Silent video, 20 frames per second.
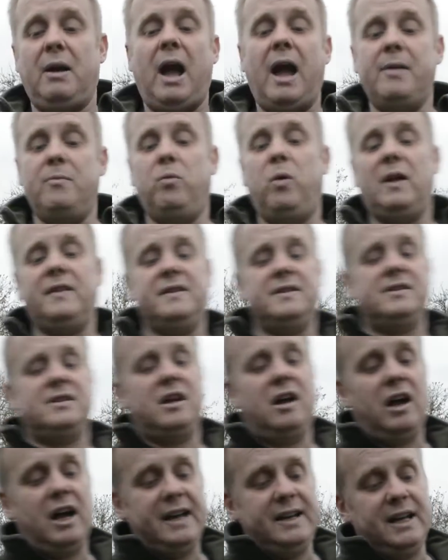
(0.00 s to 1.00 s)

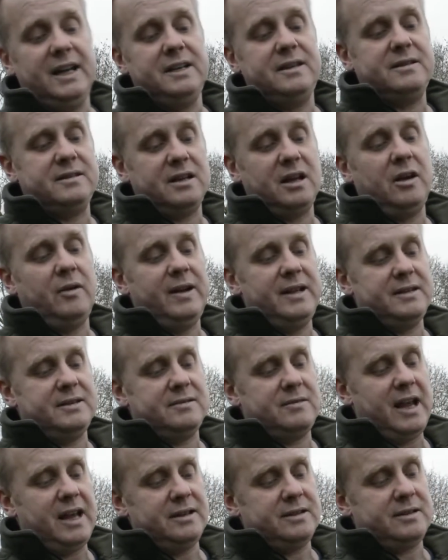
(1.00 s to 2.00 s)
one-sided, so
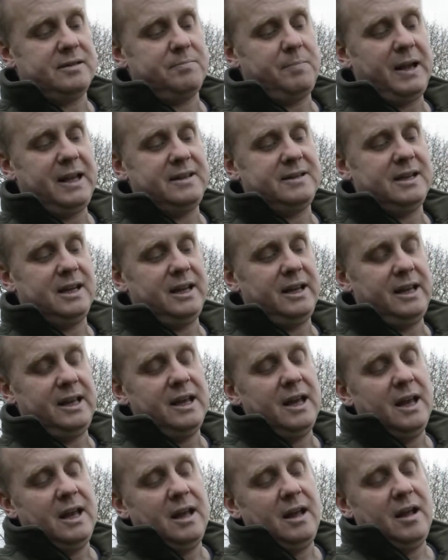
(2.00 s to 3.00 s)
it's basically,
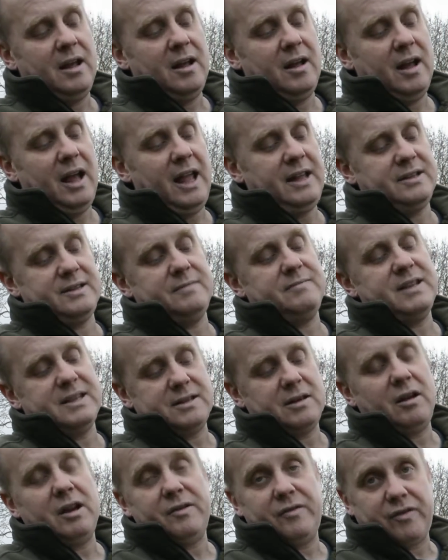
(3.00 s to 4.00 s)
it's
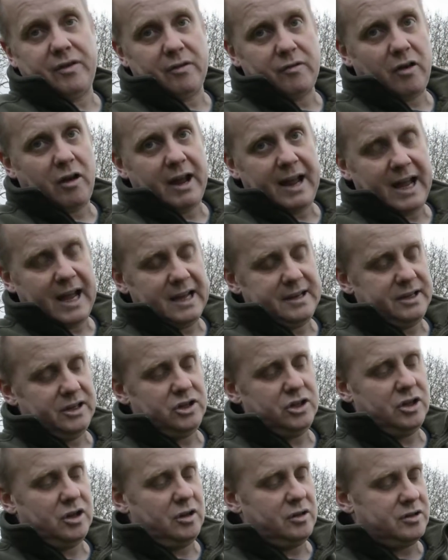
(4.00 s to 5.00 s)
designed for a right-handed
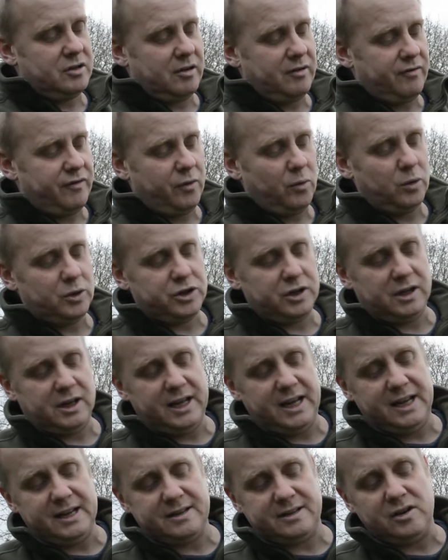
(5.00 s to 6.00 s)
shooter.
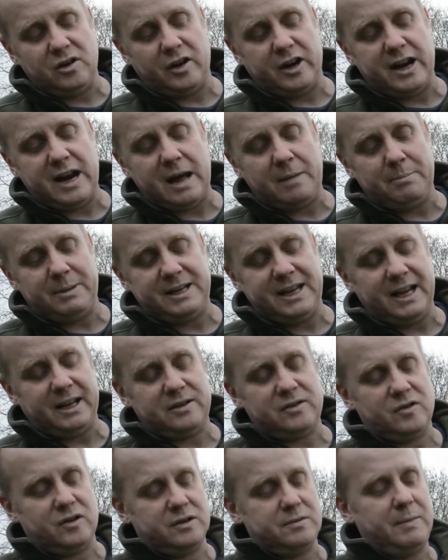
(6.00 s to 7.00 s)
Unfortunately, it's not an
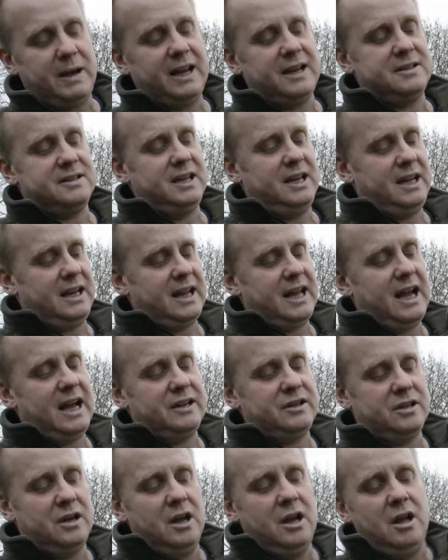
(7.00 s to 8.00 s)
ambidextrous magazine
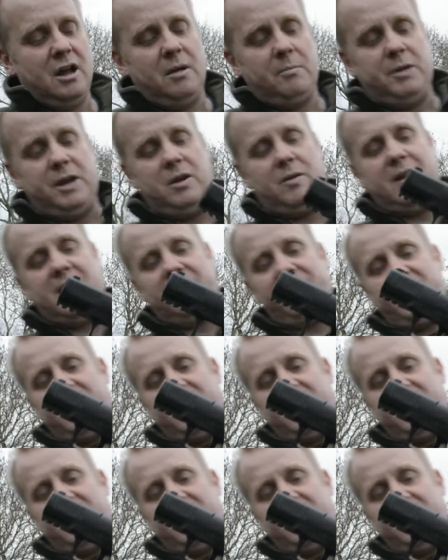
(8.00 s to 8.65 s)
catch, but you have